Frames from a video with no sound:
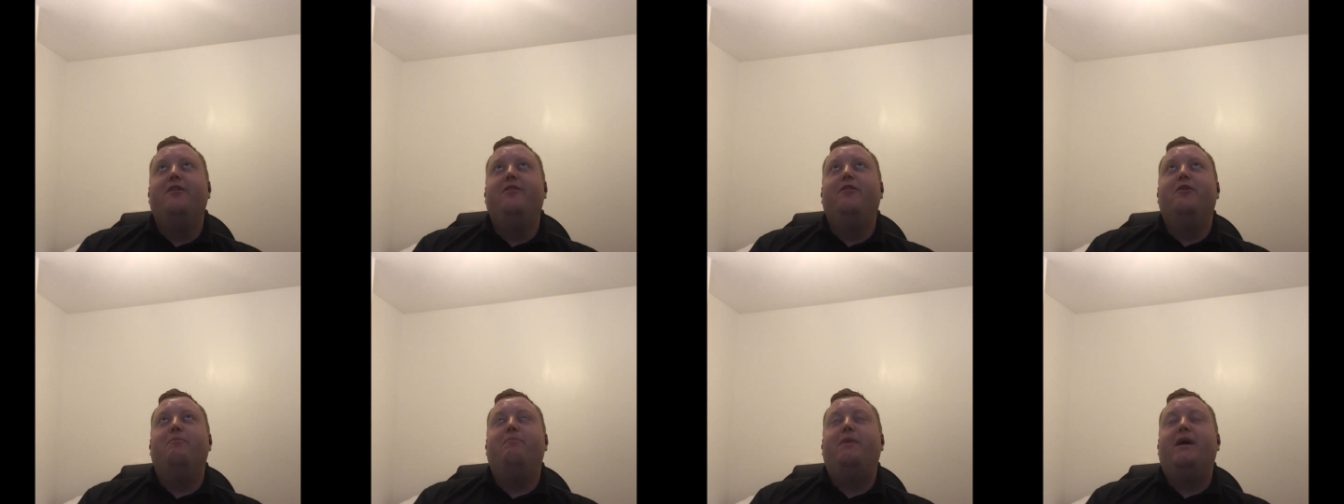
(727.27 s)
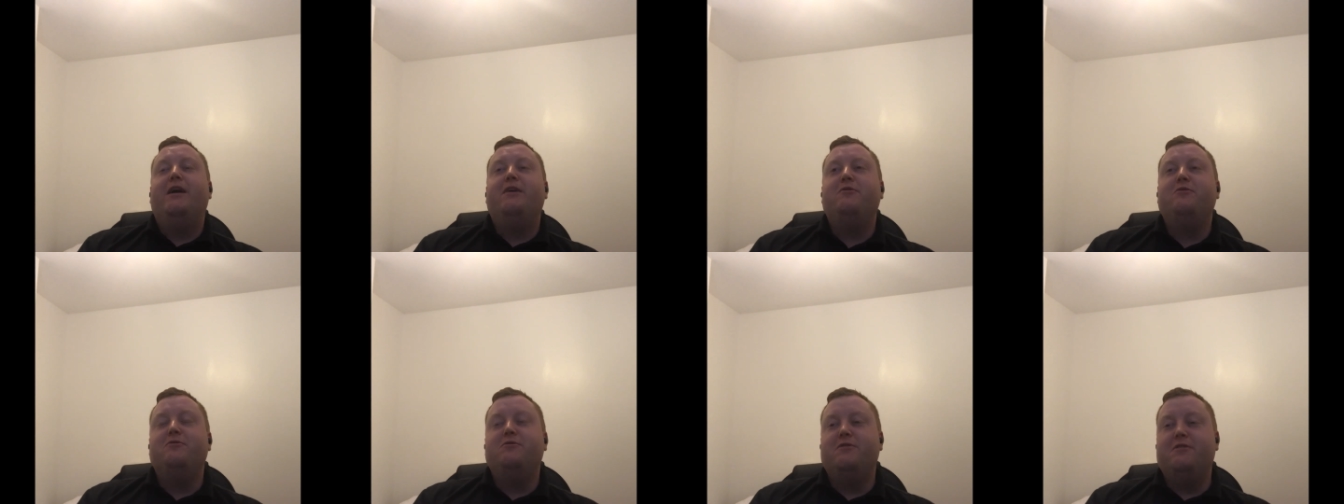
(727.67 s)
the
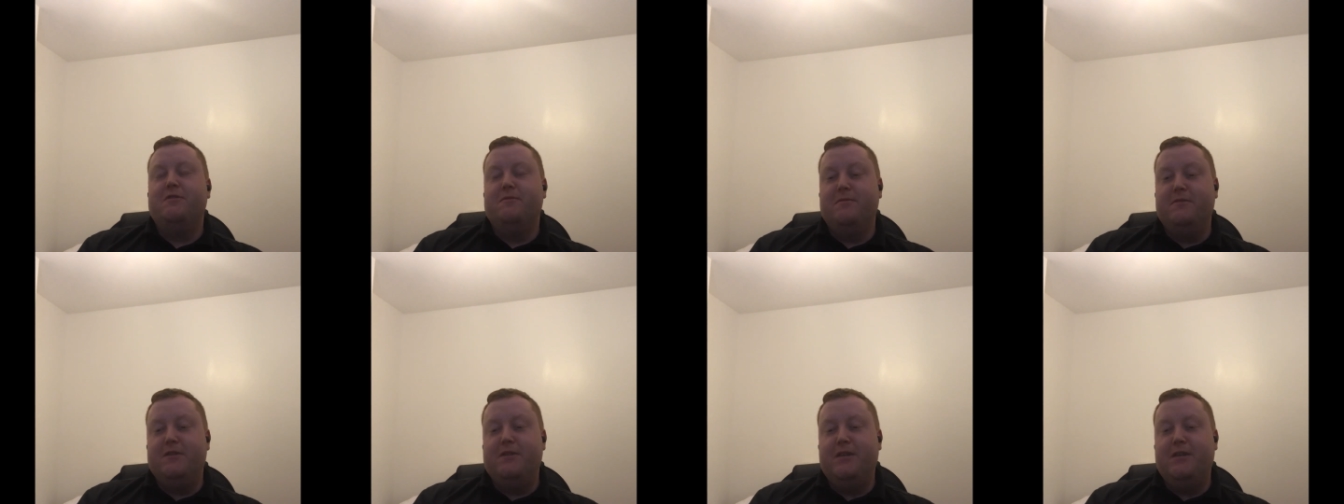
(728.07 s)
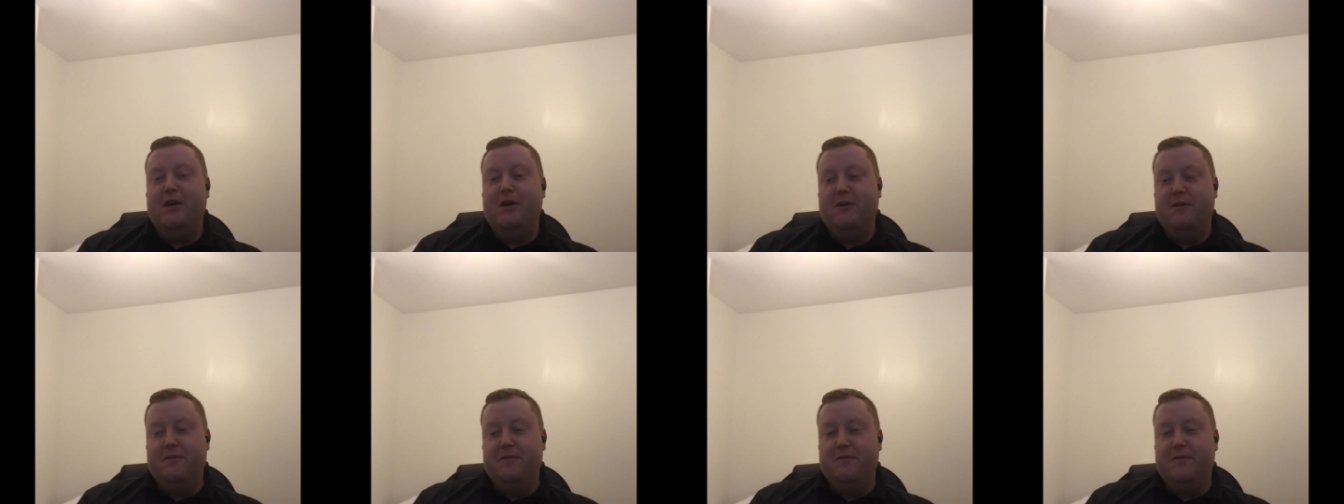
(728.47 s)
battles
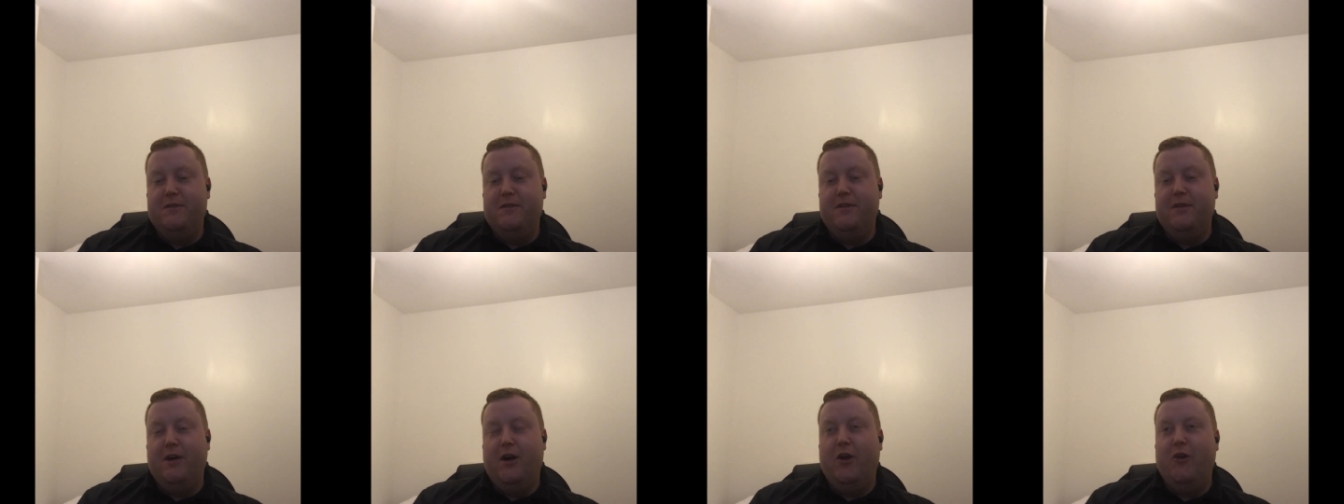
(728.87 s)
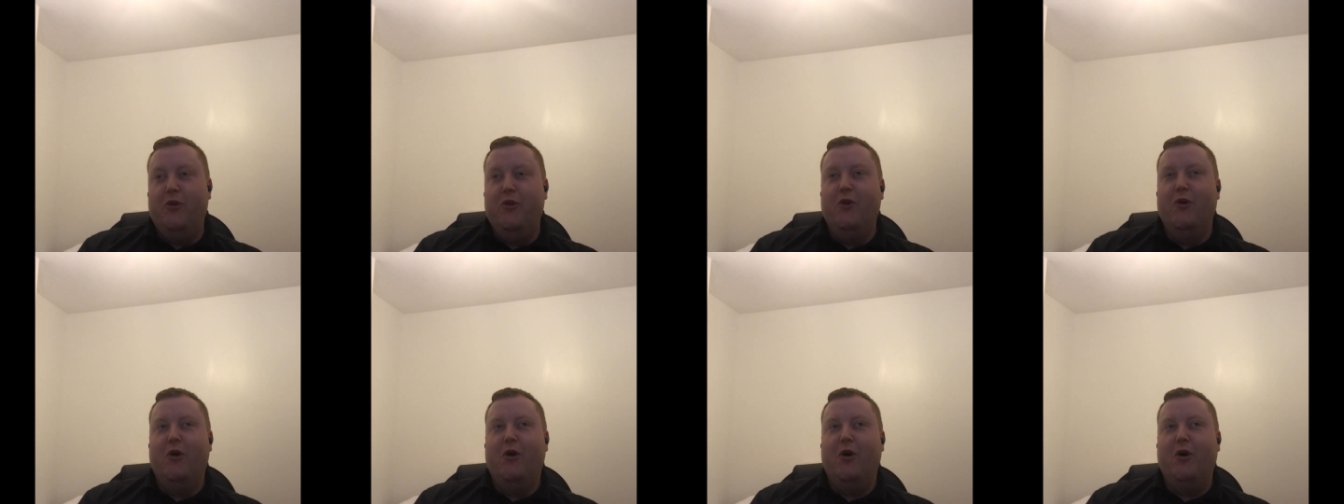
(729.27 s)
themselves are
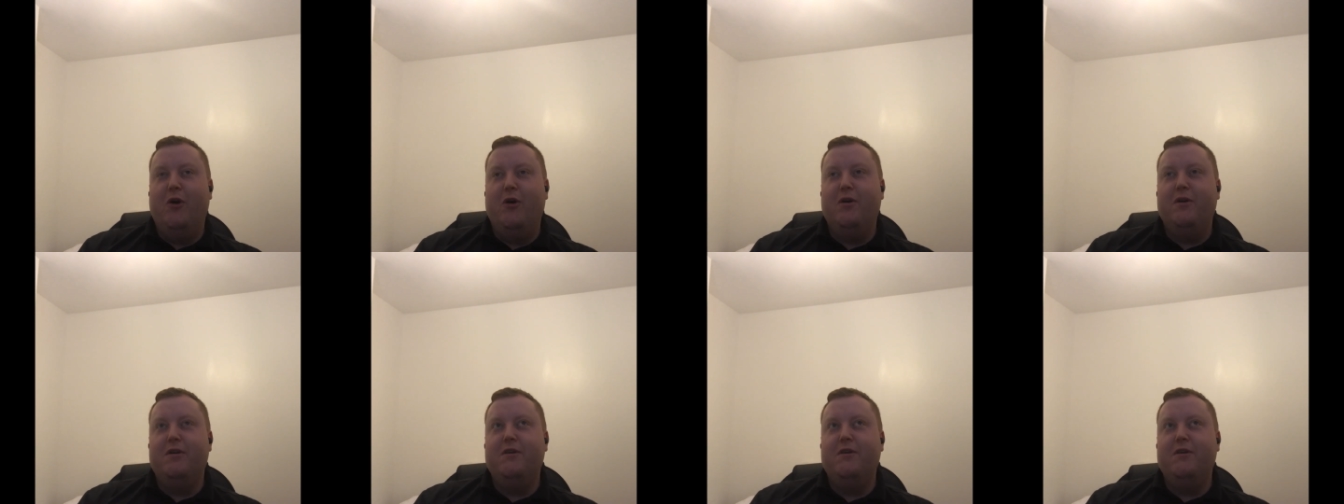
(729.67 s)
not